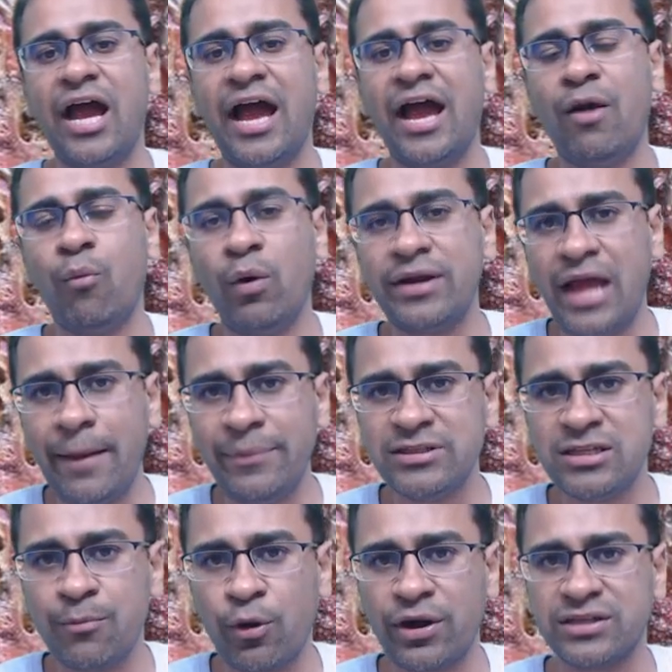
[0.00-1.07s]
What happens in
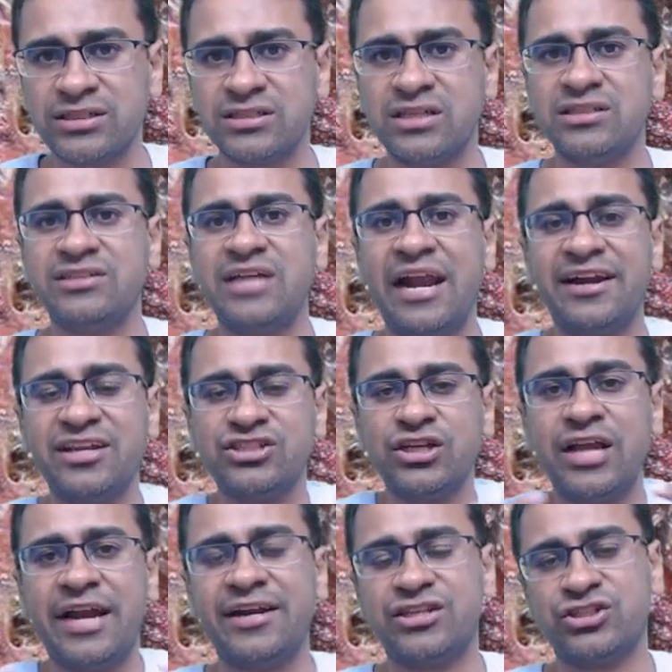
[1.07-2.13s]
bronchiectasis is the dilatation
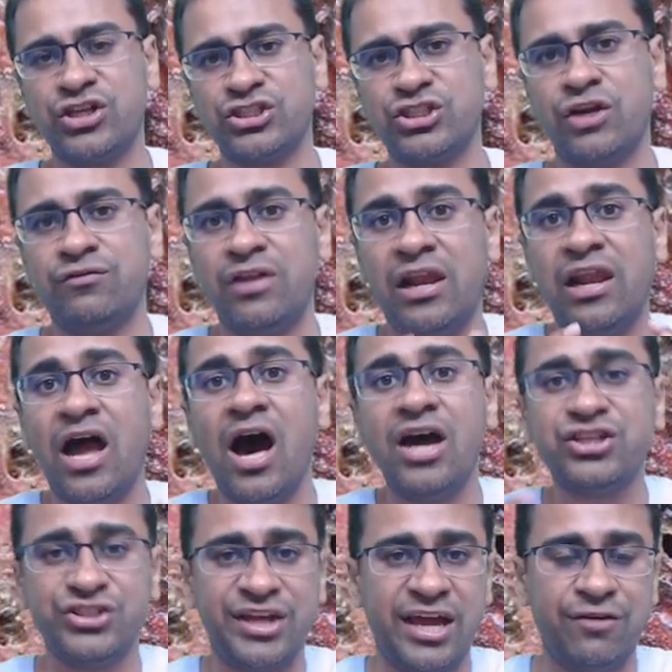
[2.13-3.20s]
and destruction of the large
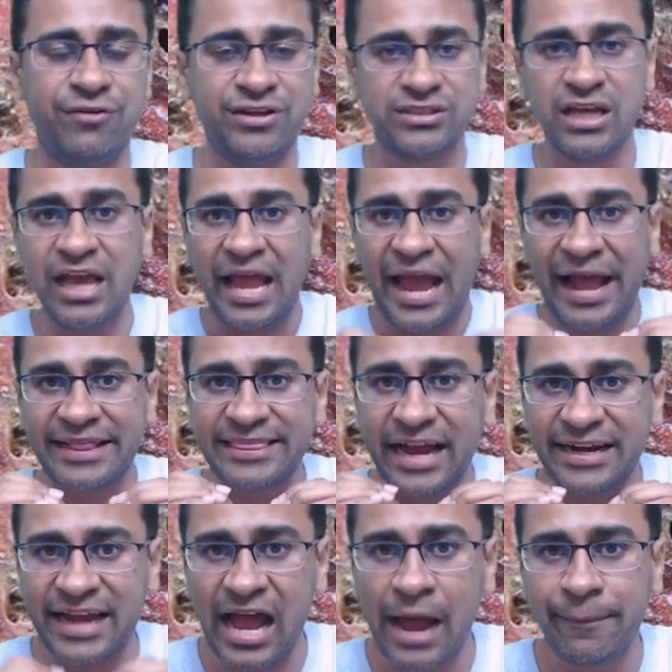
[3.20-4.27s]
airways, and that
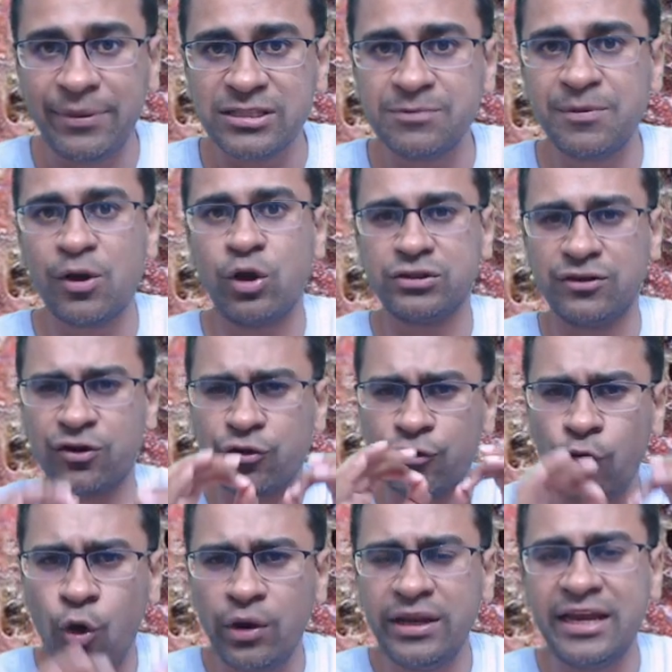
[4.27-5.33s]
happens because of
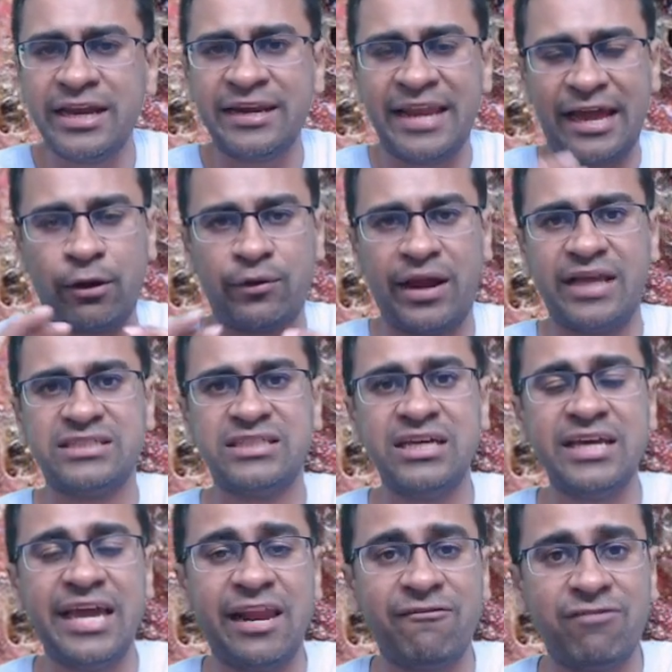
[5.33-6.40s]
chronic necrotizing
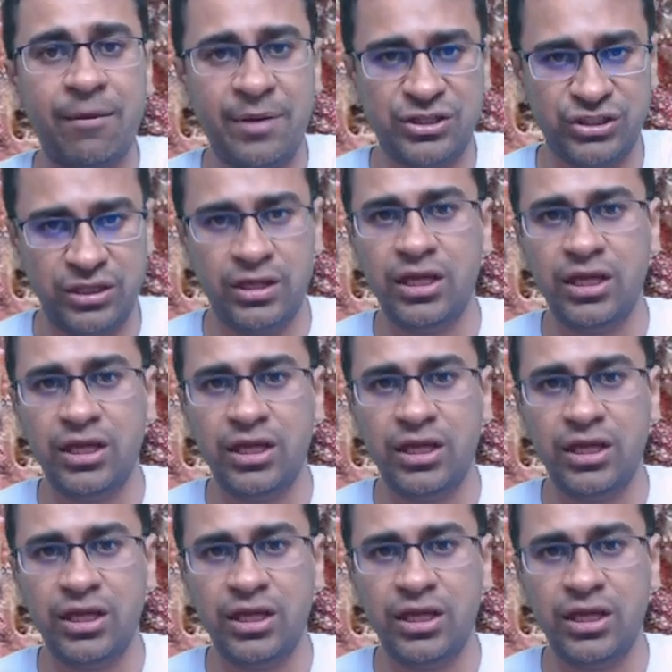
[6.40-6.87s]
inflammation.